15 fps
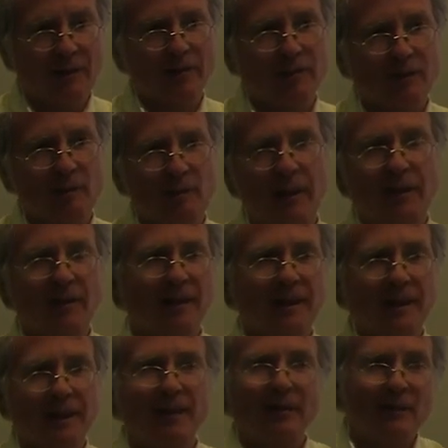of
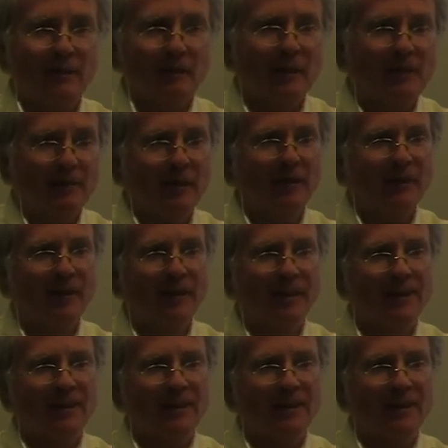apparently healthy people